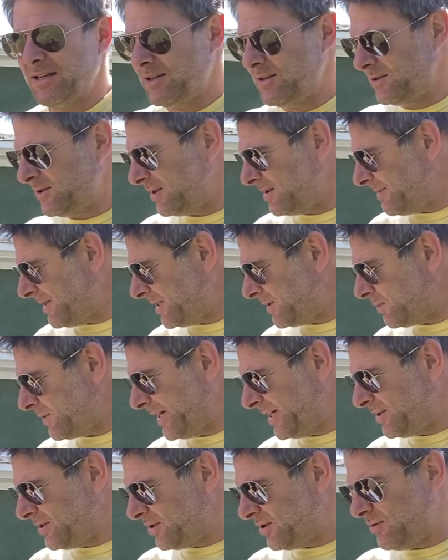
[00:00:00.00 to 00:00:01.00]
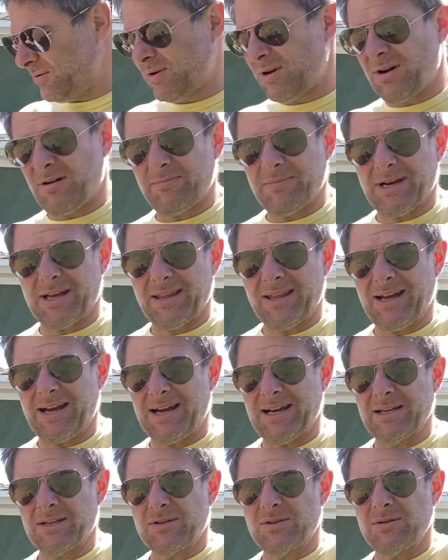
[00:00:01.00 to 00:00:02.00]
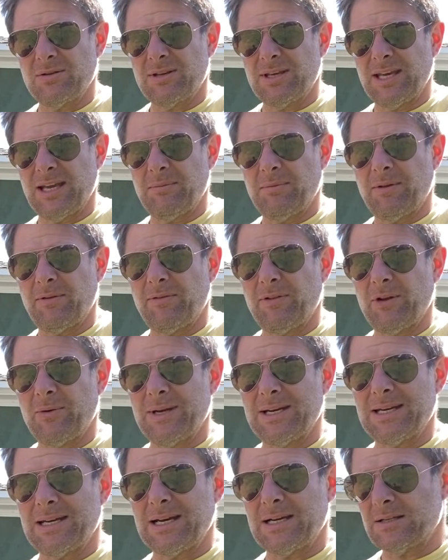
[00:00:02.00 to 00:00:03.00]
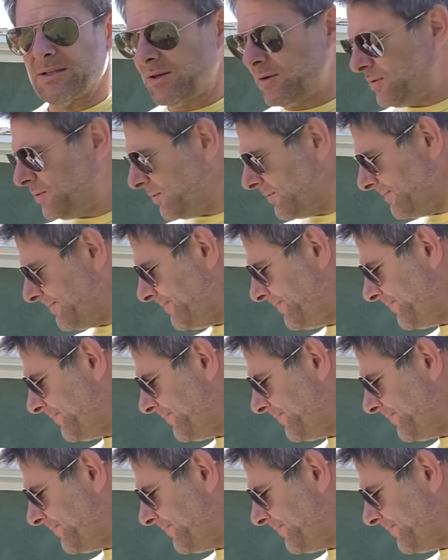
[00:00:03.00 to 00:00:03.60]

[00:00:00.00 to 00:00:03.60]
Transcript: So the best way to combat that is to keep the fluid nice and cool.